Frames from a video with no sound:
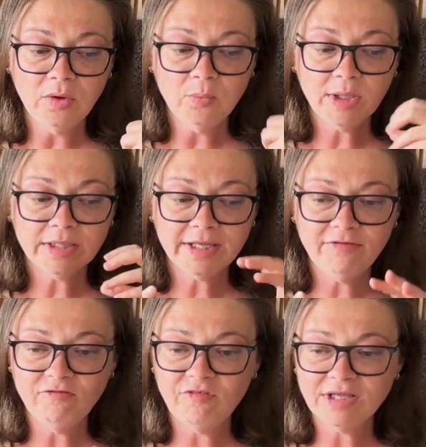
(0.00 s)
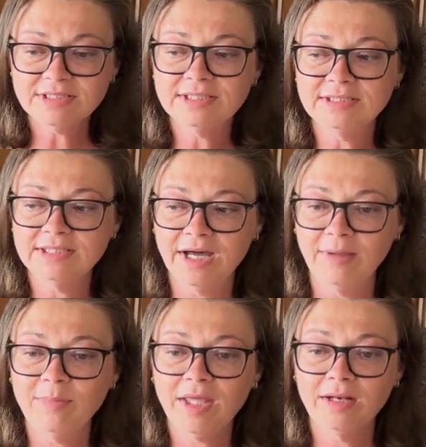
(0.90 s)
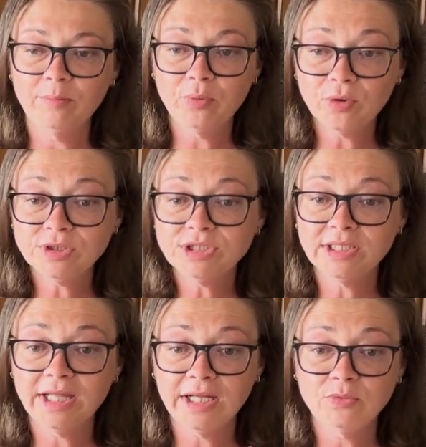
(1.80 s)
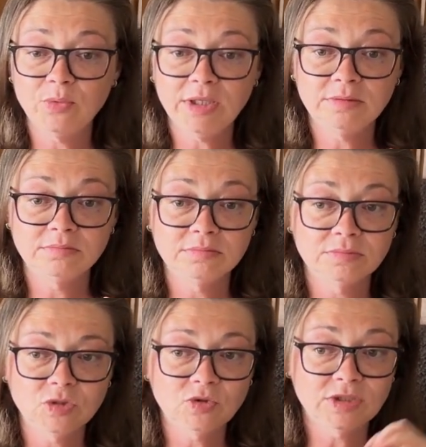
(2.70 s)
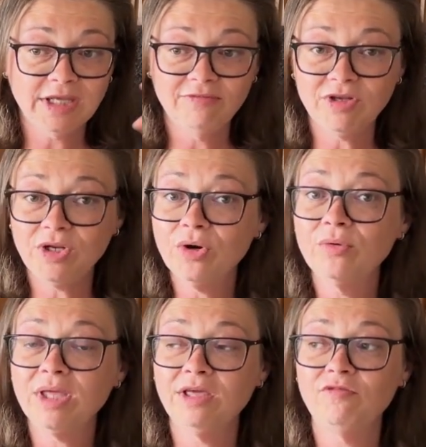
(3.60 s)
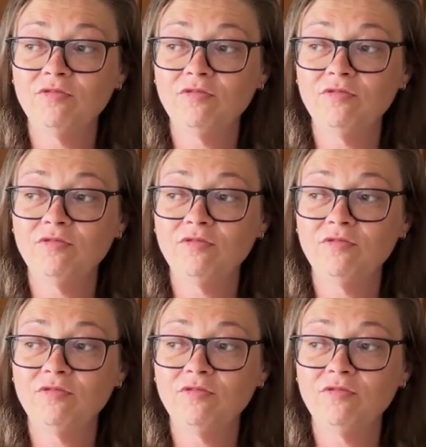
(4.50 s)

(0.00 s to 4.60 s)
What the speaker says: will invest the time in a project that we don't even know if